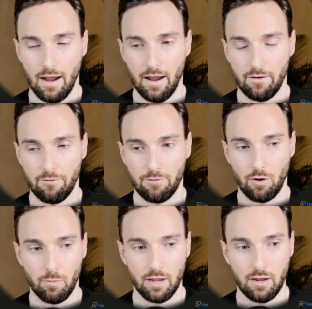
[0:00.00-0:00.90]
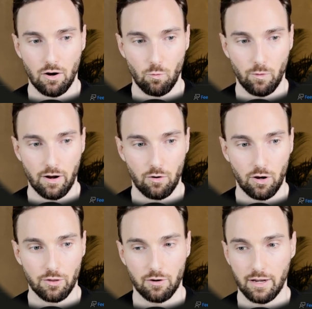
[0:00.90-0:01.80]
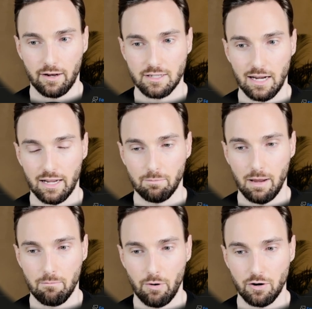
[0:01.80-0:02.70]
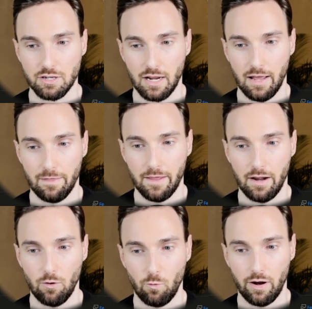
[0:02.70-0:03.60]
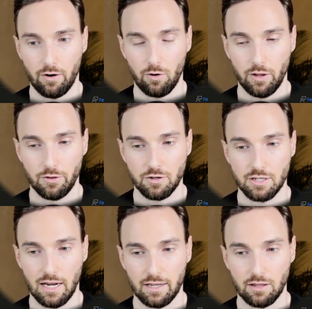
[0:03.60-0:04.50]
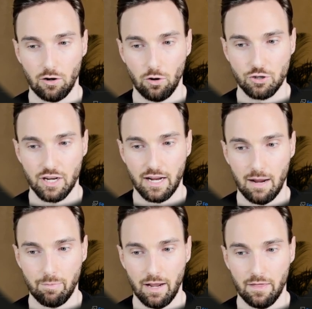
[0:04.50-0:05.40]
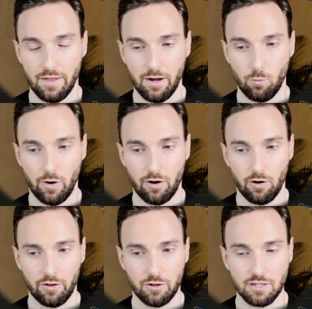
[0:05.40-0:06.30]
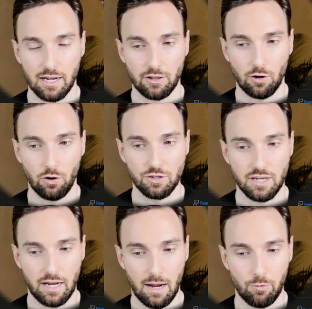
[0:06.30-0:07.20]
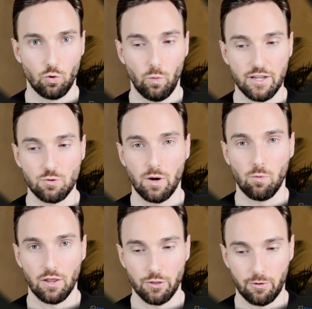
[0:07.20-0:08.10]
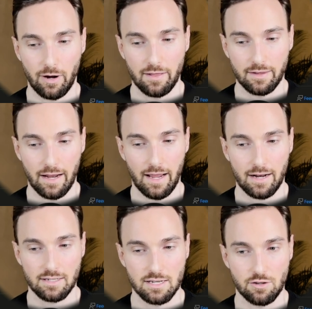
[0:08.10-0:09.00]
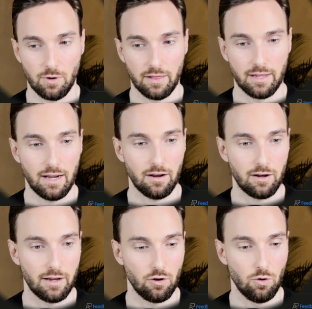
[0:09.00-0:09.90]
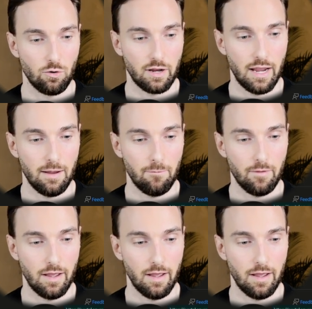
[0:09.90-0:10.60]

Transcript: And from here, we are going to click Select Members, and then we are going to select Logic App, and then we're going to select the Logic App to which we want to grant that access to, and then click OK.